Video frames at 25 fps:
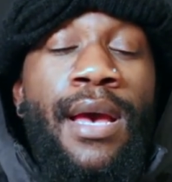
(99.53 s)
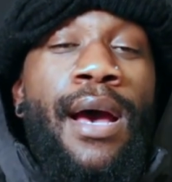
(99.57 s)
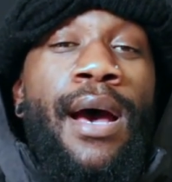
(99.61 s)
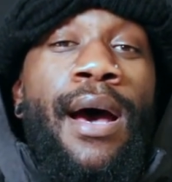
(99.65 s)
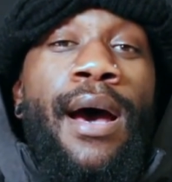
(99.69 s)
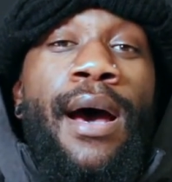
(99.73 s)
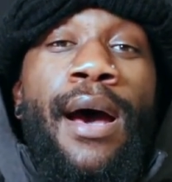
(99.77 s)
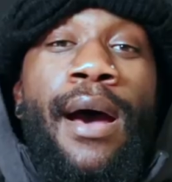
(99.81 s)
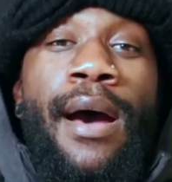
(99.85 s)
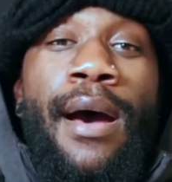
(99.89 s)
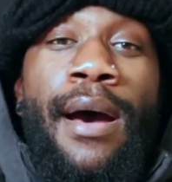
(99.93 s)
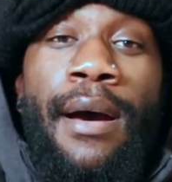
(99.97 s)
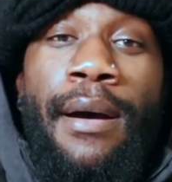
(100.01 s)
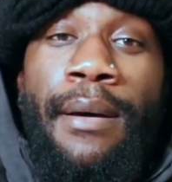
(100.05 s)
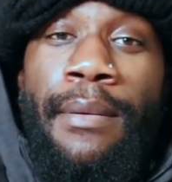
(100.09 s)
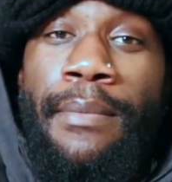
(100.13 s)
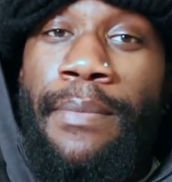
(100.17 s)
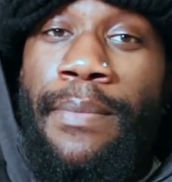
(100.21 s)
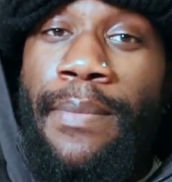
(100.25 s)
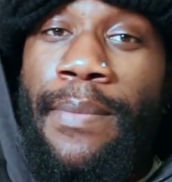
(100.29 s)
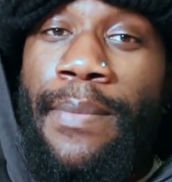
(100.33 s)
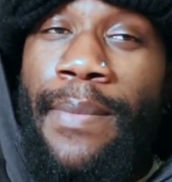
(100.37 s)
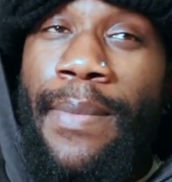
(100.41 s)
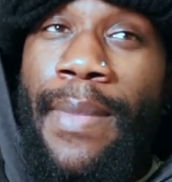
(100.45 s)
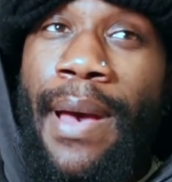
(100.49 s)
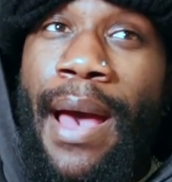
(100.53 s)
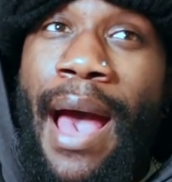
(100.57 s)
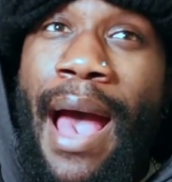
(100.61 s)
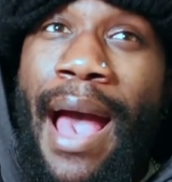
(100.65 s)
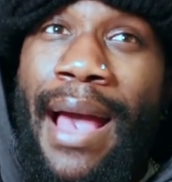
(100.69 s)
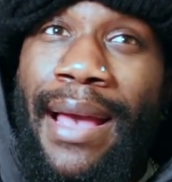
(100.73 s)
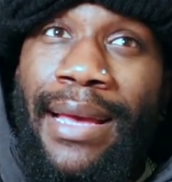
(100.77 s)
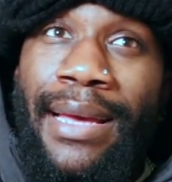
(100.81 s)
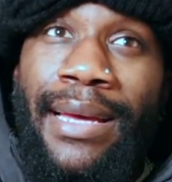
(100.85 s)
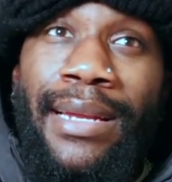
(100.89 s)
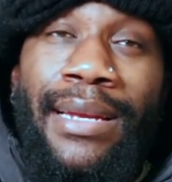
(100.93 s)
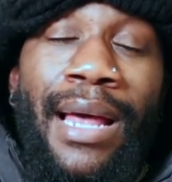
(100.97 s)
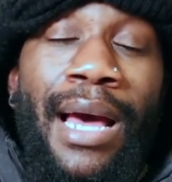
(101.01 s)

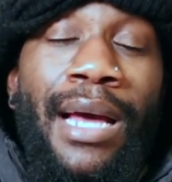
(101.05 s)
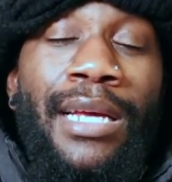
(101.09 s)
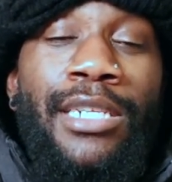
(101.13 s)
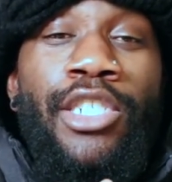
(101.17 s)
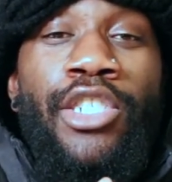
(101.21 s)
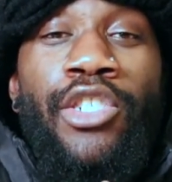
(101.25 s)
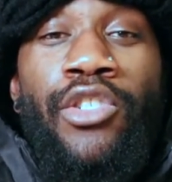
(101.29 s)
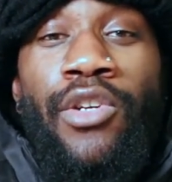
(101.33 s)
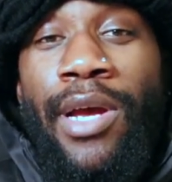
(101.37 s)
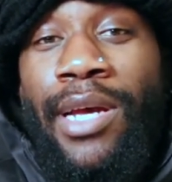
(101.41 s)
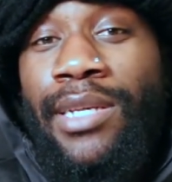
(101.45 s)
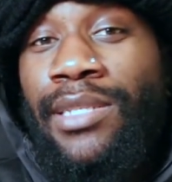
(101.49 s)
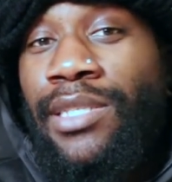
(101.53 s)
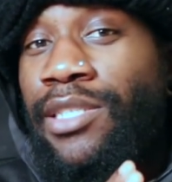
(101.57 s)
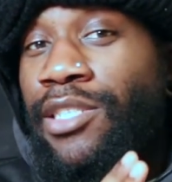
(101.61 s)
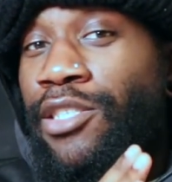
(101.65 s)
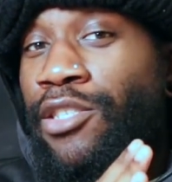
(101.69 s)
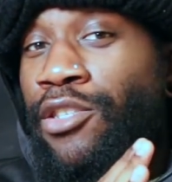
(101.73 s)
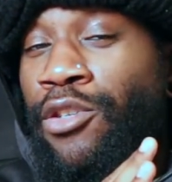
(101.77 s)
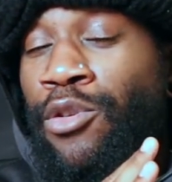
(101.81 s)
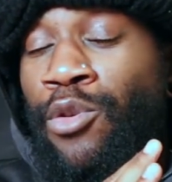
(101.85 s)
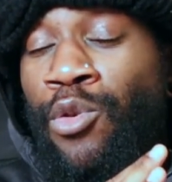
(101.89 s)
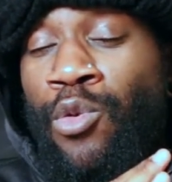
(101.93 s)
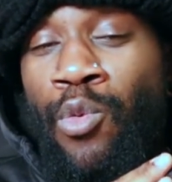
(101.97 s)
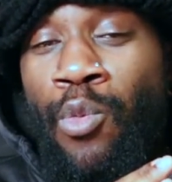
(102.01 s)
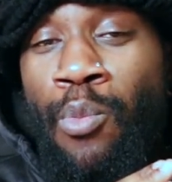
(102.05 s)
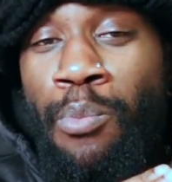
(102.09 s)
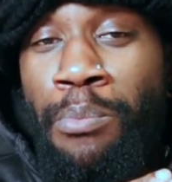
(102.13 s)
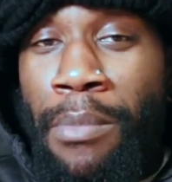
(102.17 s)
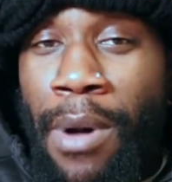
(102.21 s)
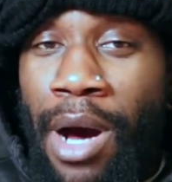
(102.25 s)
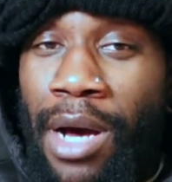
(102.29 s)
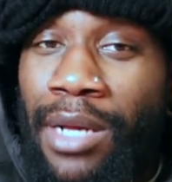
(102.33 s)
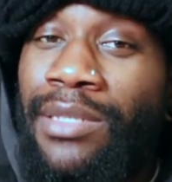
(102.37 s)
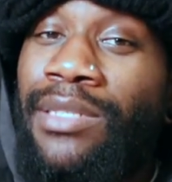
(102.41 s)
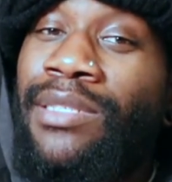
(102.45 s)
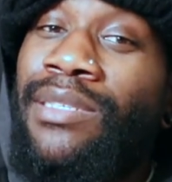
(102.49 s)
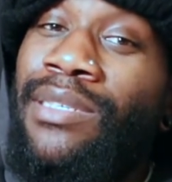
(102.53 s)
I cannot stress, you
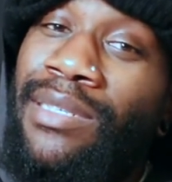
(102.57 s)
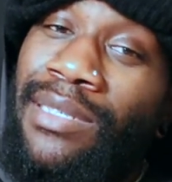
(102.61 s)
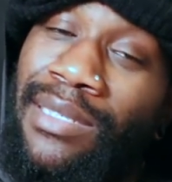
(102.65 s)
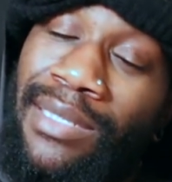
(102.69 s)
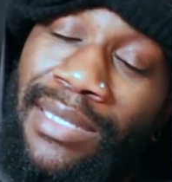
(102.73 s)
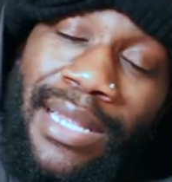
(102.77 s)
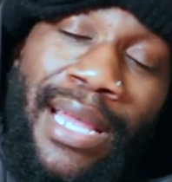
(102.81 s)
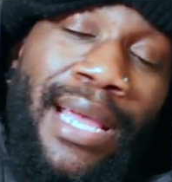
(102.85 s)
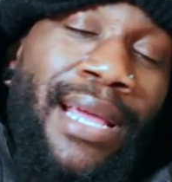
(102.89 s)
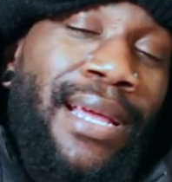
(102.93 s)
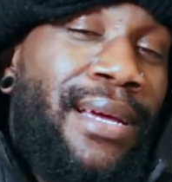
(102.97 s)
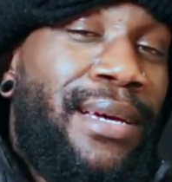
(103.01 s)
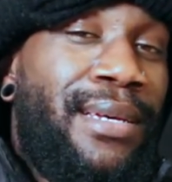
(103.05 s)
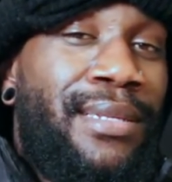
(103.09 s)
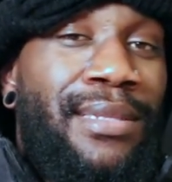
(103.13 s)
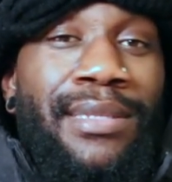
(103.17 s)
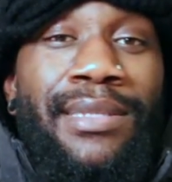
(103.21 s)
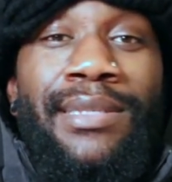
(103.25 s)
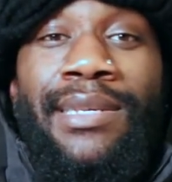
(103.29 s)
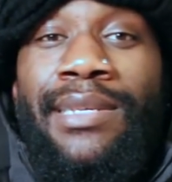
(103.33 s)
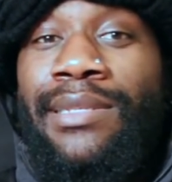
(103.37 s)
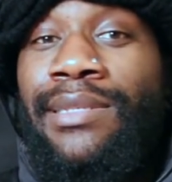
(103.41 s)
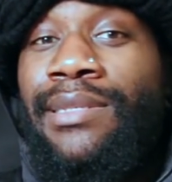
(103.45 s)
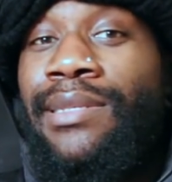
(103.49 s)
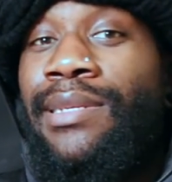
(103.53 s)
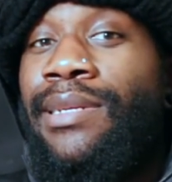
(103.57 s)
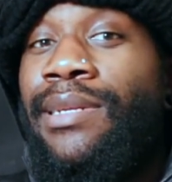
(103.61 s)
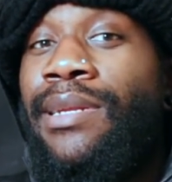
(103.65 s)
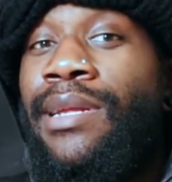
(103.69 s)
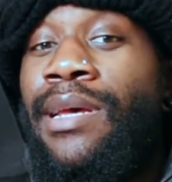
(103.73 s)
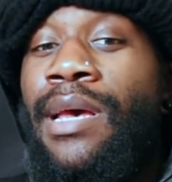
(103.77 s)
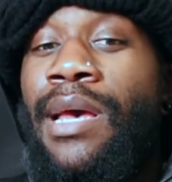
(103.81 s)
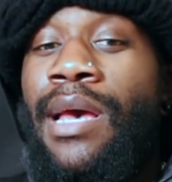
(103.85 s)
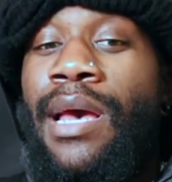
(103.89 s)
must stay consistent.